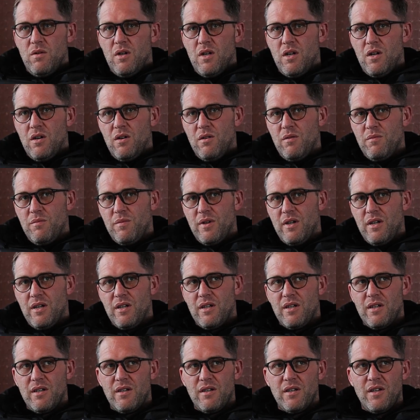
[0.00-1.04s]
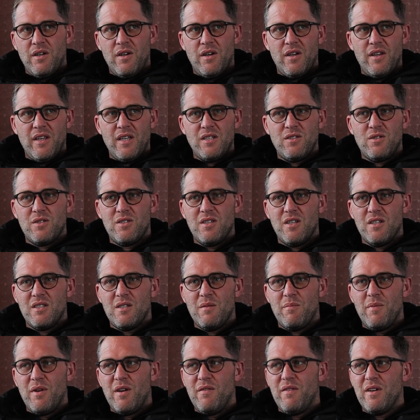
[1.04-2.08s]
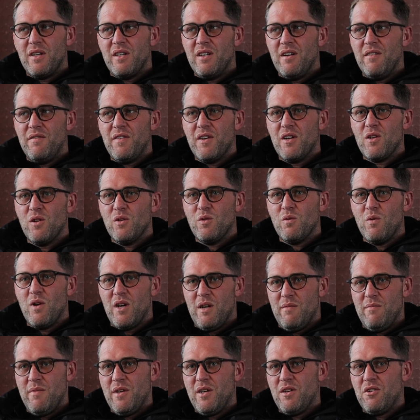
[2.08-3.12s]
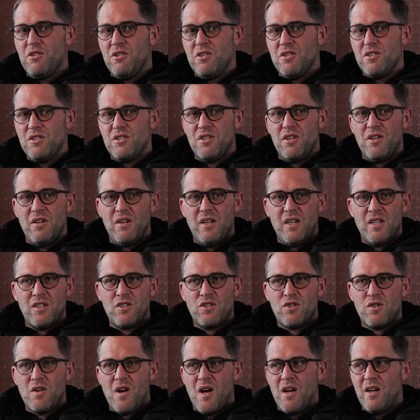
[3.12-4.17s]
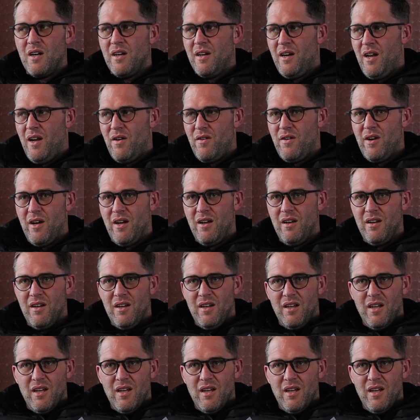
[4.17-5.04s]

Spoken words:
Well, yeah, it's a bit of a difficult one, because it's trial and error.